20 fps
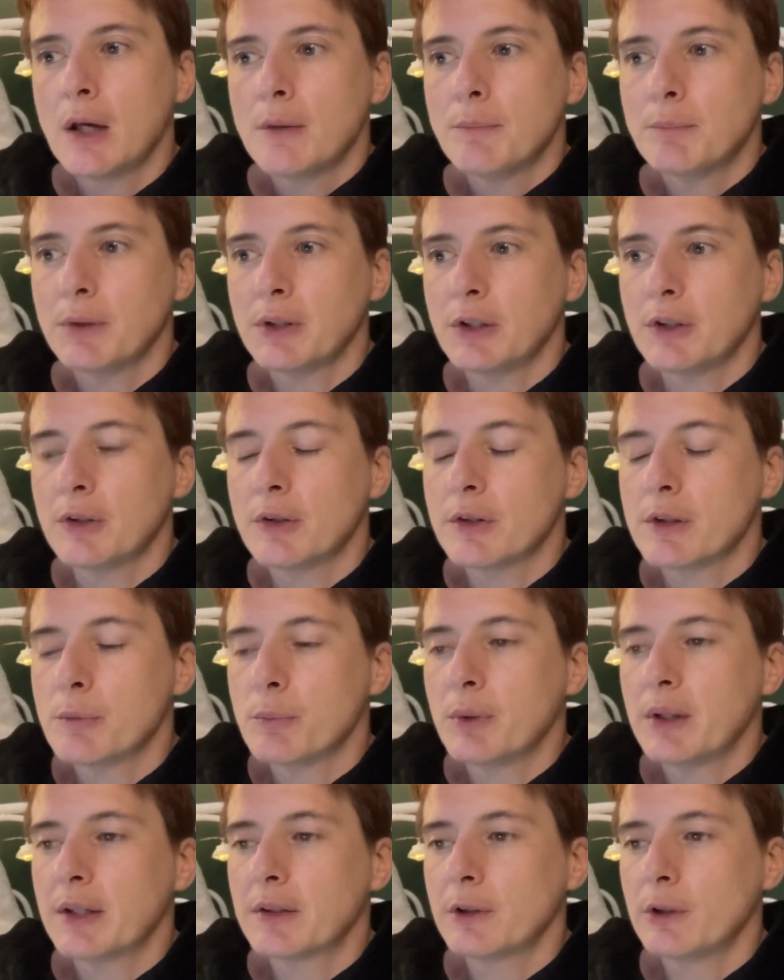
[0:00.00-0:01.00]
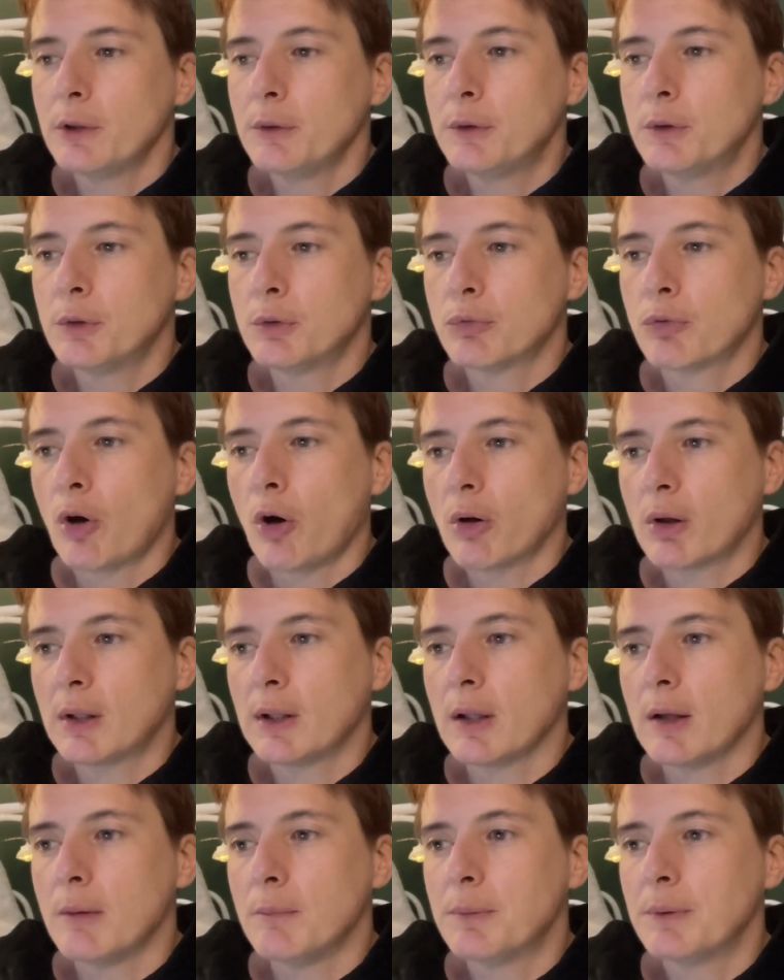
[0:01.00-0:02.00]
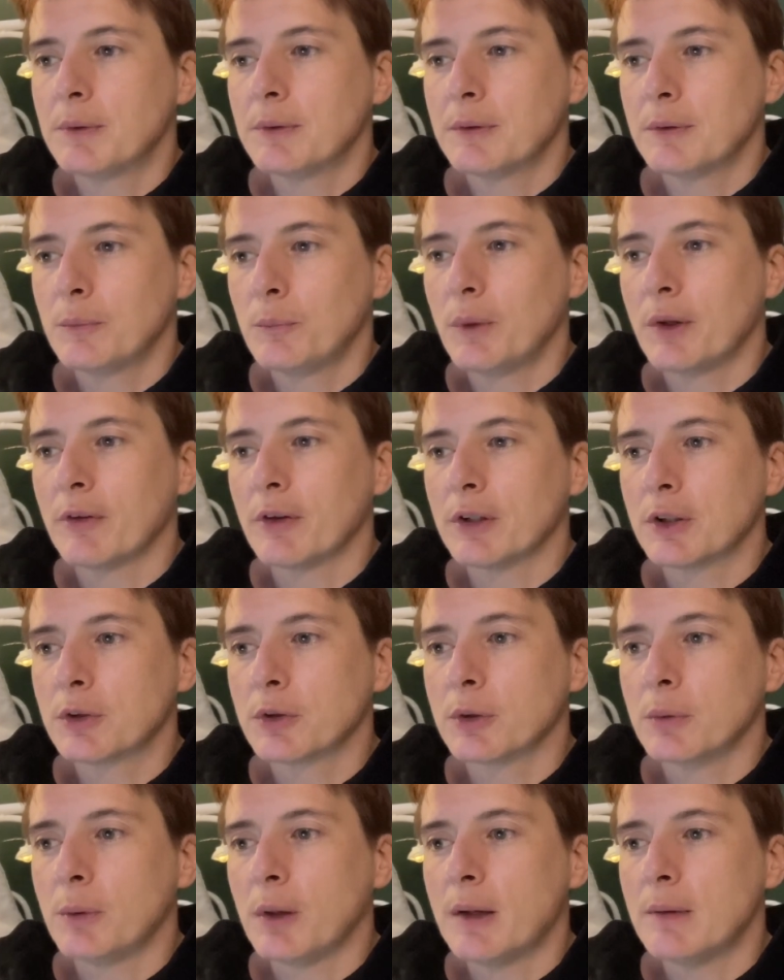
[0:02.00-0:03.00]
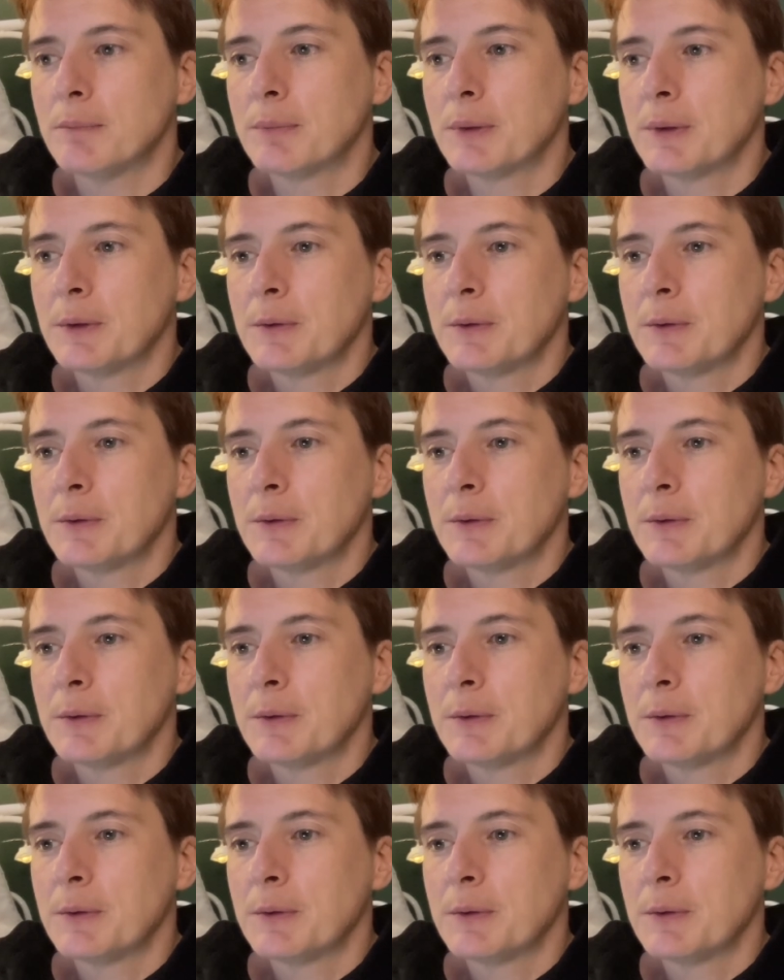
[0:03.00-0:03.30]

But you know, that we had a local rock club where I grew up.